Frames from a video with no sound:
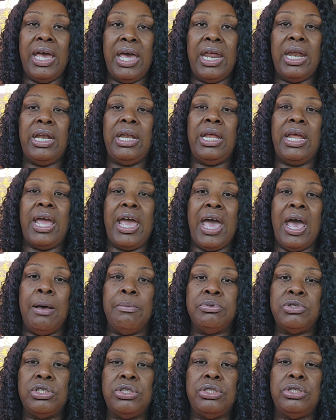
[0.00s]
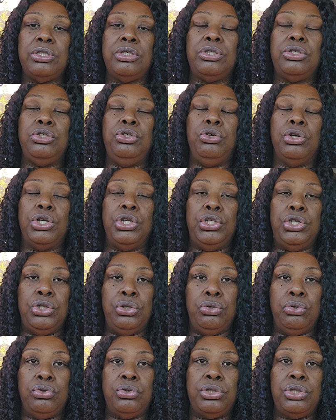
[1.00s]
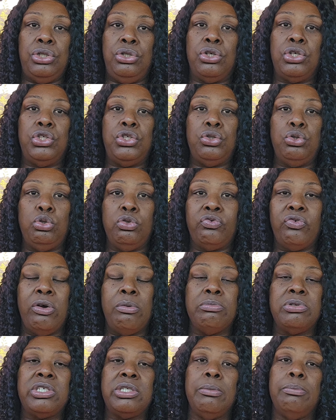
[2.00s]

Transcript: editing apps you can use and you can choose from.